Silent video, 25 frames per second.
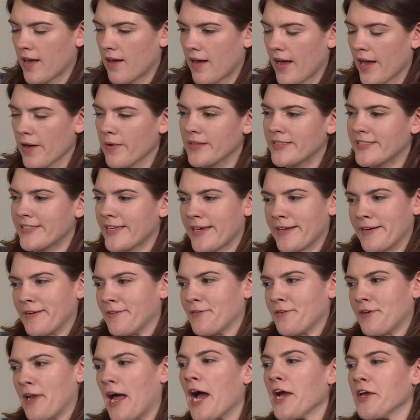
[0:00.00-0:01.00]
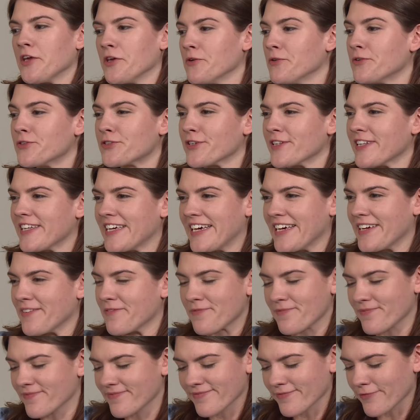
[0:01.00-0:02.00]
I would say not
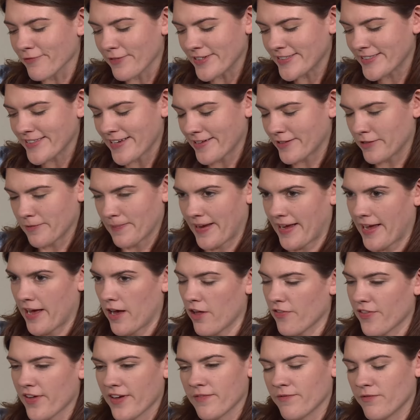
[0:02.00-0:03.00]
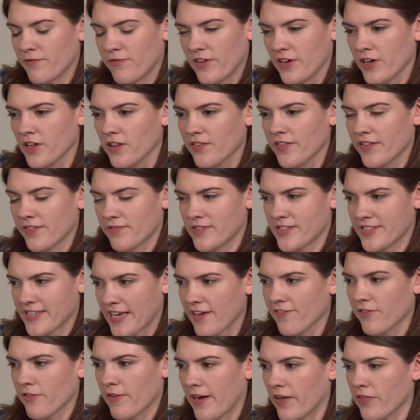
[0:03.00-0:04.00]
usually risky to my health. I feel
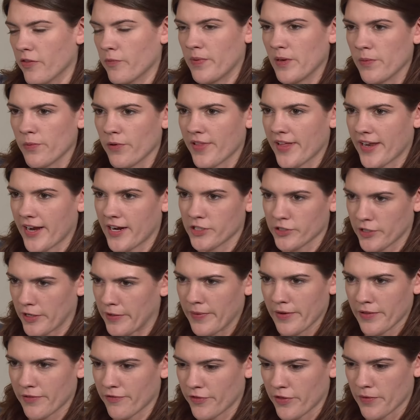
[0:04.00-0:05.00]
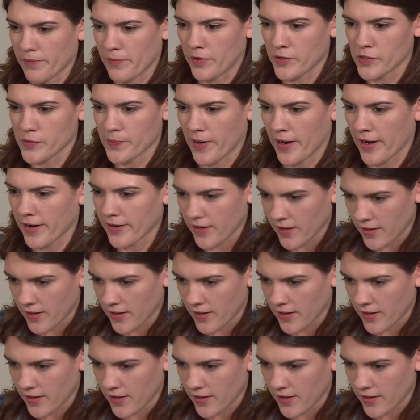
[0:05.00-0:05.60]
safe around the people that I drink with for the most part.